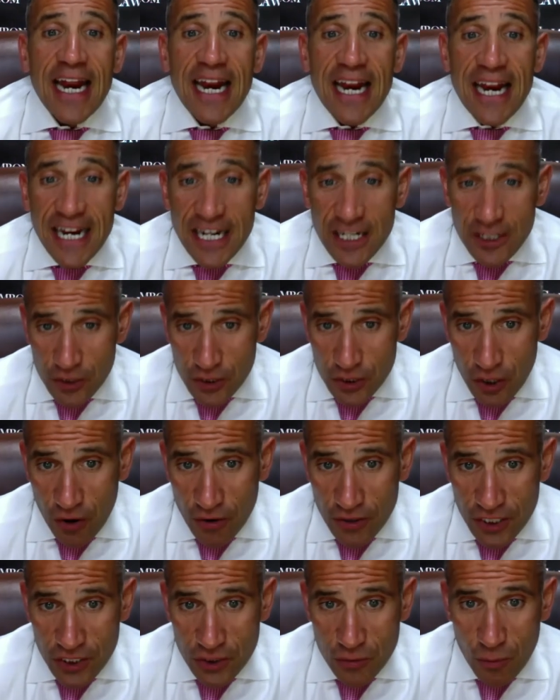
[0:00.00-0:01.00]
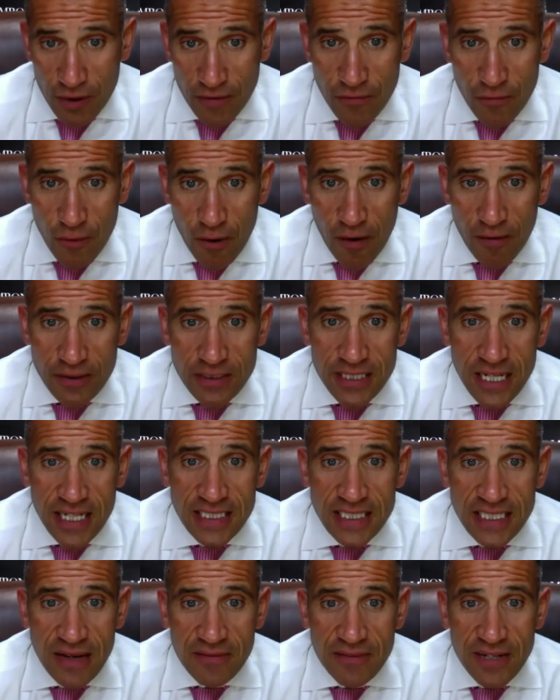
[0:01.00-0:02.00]
in New Jersey, 24 hours a day,
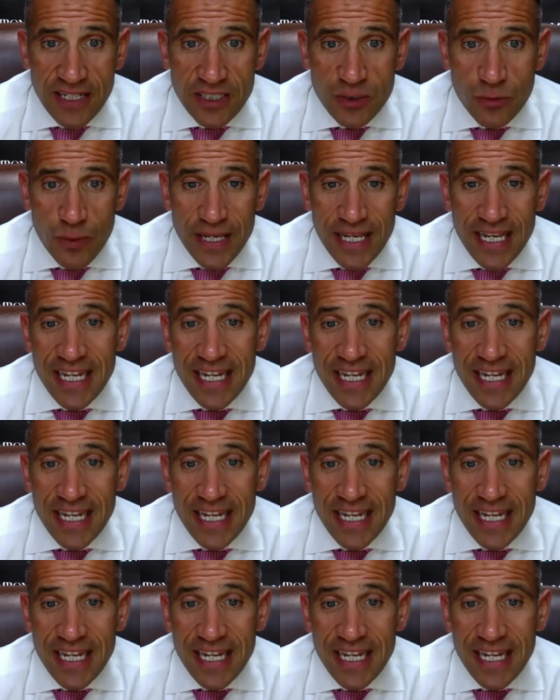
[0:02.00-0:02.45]
7 days a week.